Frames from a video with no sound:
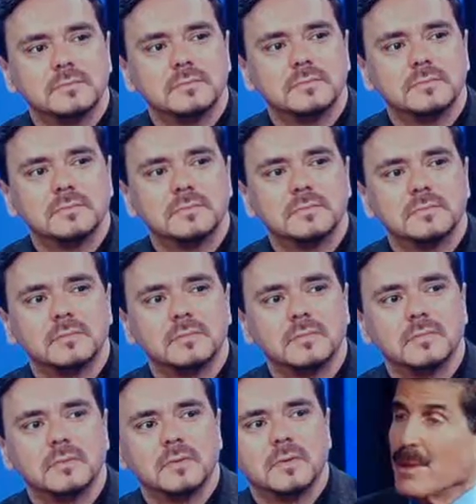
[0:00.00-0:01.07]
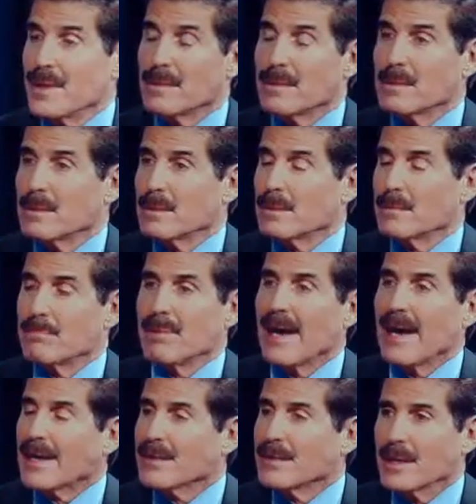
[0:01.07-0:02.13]
these other ways to quit, the
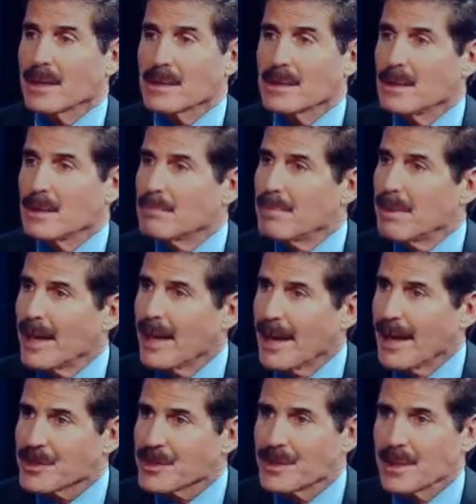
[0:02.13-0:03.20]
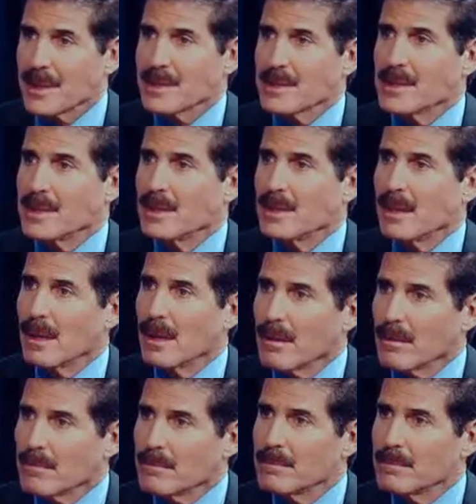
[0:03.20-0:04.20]
nicotine patch, nicotine gum.